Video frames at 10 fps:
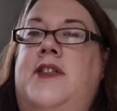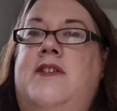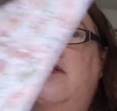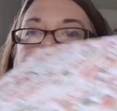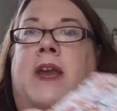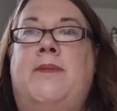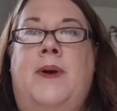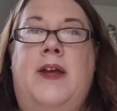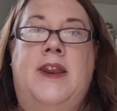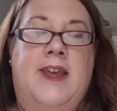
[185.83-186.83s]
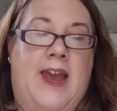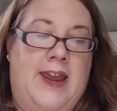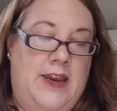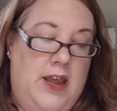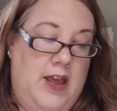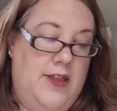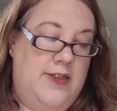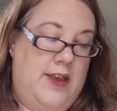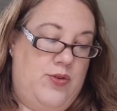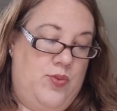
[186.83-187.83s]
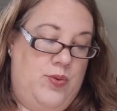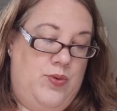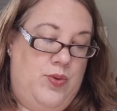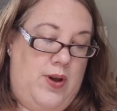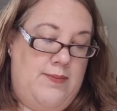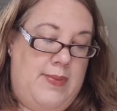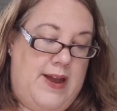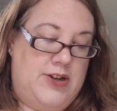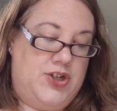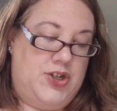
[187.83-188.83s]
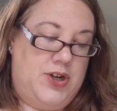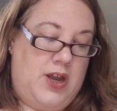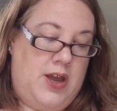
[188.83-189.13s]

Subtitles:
Series paper. And again, this will match